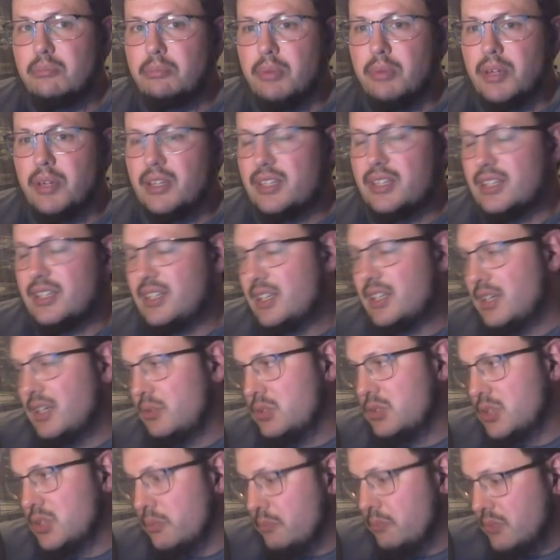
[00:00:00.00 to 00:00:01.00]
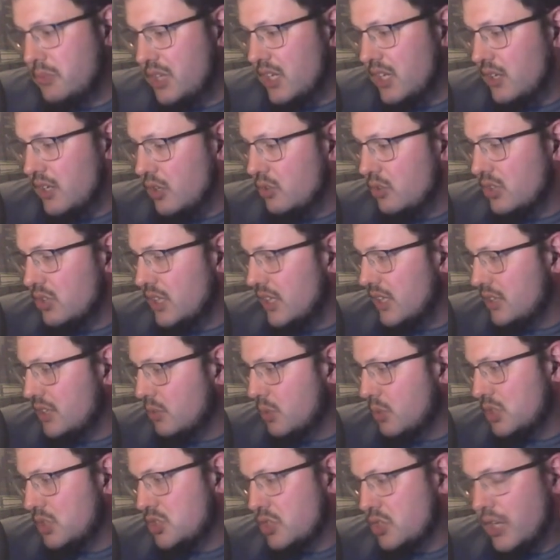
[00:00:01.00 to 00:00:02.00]
Oakland had the
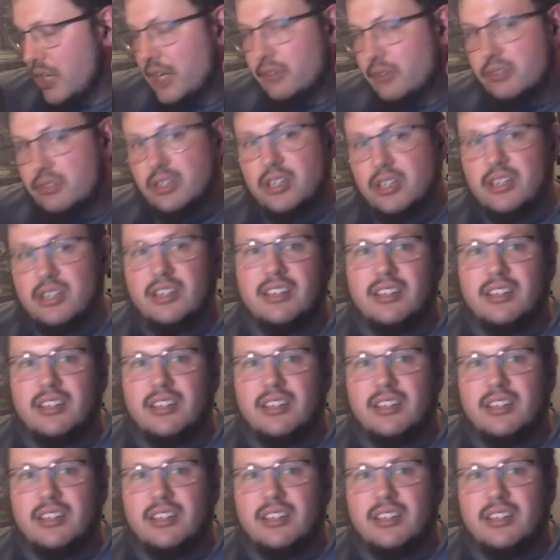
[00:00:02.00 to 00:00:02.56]
worst draft.